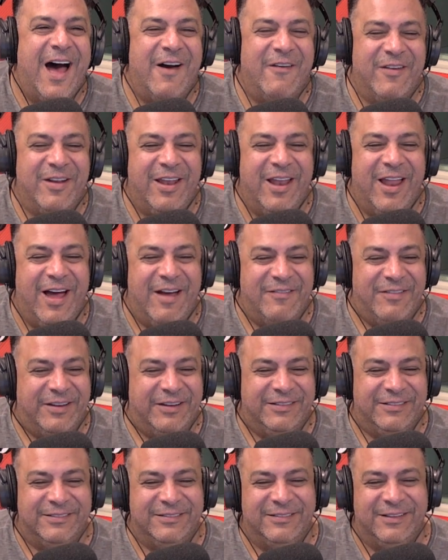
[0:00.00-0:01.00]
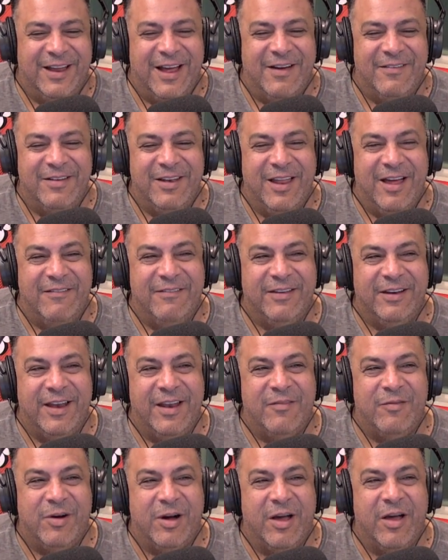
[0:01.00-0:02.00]
I would love it. I, I would love it. it,
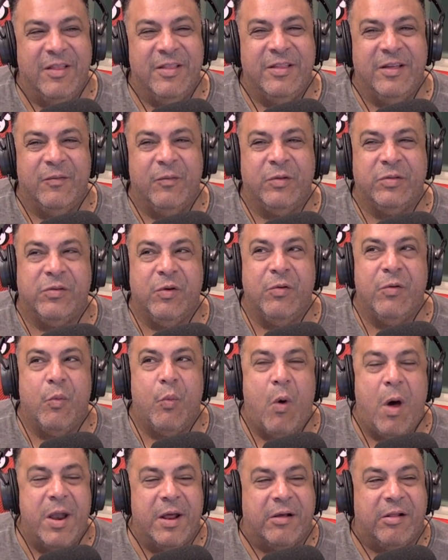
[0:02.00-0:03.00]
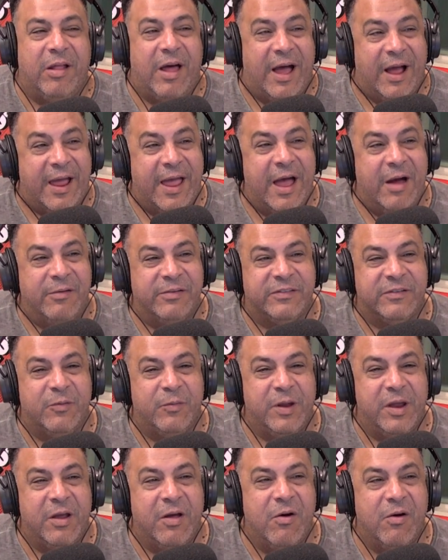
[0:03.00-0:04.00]
and we'll we'll do the one o'clock hour so
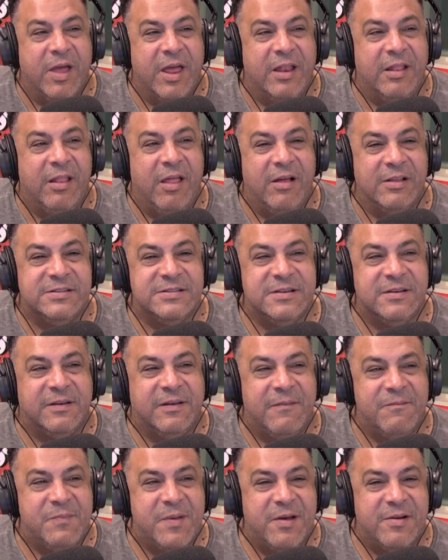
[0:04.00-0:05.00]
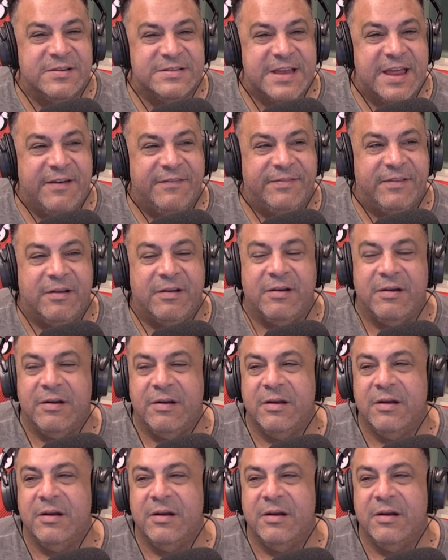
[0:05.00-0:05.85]
we can go get lunch and get beers after.